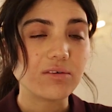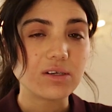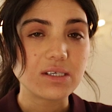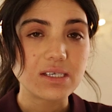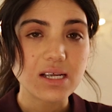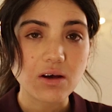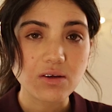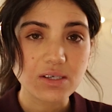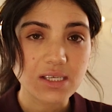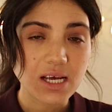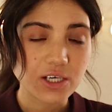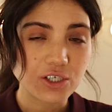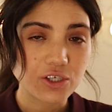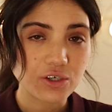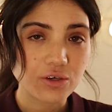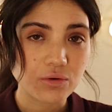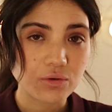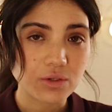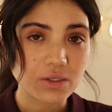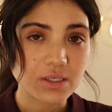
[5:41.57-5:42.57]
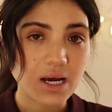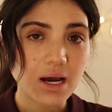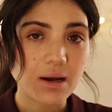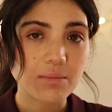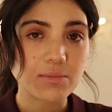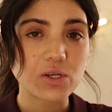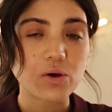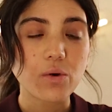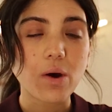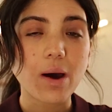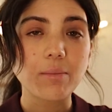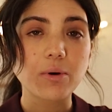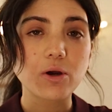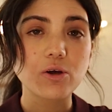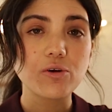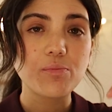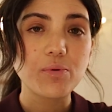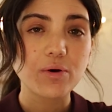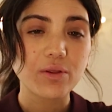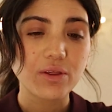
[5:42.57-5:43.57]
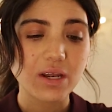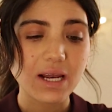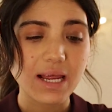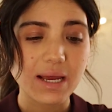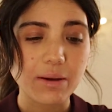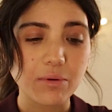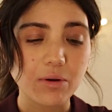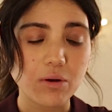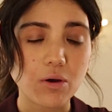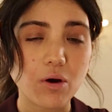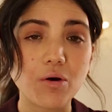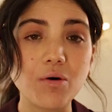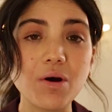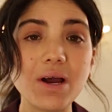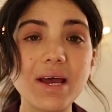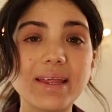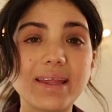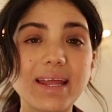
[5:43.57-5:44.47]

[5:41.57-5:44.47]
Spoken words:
a sale section all the time, so I'm gonna put the link below.